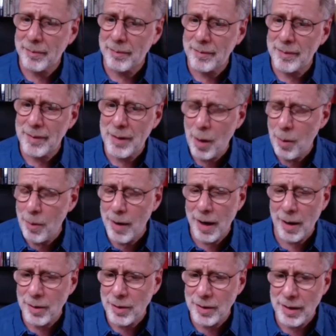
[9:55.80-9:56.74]

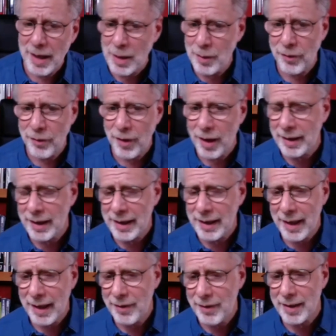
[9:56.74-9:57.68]
nowhere can you find
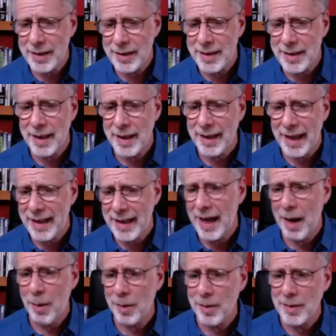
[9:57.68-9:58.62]
any evidence that 8
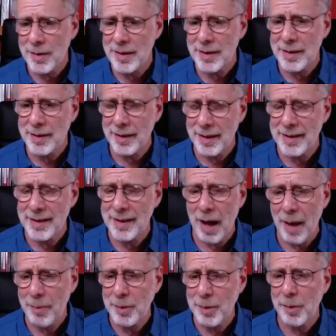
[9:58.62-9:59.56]
hours is
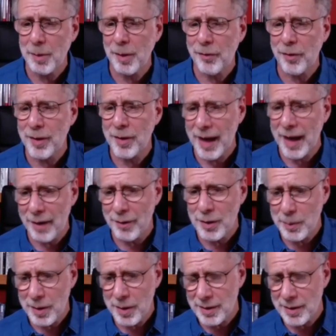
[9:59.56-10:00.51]
optimal for the
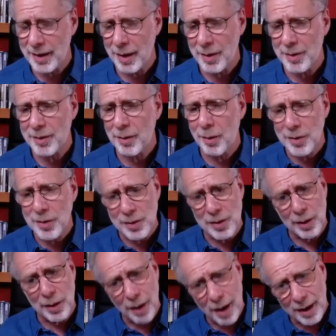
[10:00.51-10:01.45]
average person. Now, there's
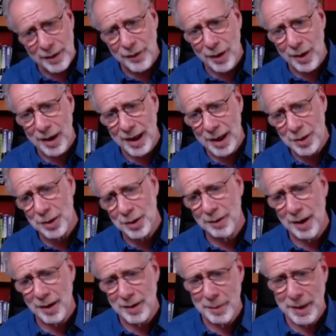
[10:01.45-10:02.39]
a lot of variation
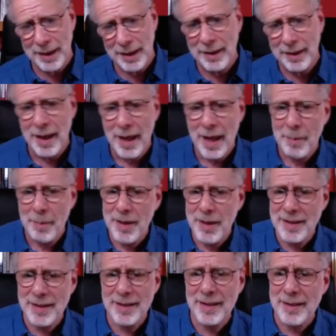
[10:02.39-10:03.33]
around the mean, but
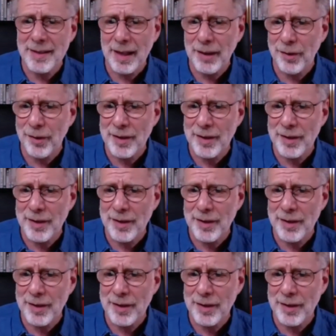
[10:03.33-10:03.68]
this is a study, for